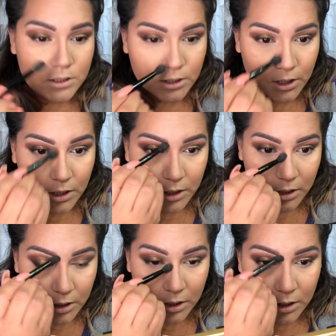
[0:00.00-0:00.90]
Like,
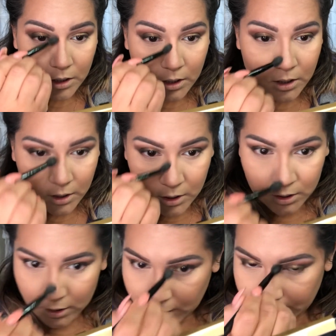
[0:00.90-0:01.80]

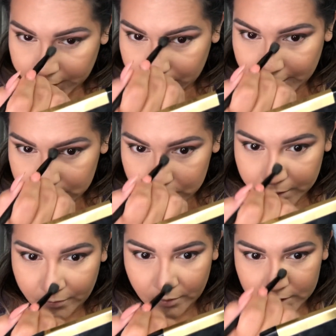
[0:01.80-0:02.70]
I know that I just
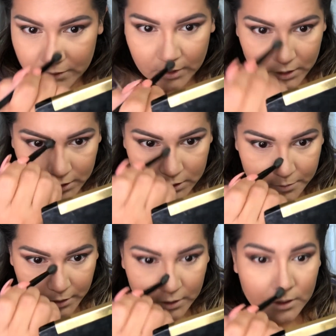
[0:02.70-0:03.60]
went to Vegas,
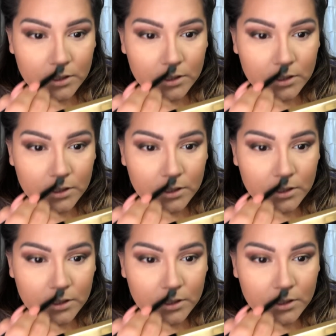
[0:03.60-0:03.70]
but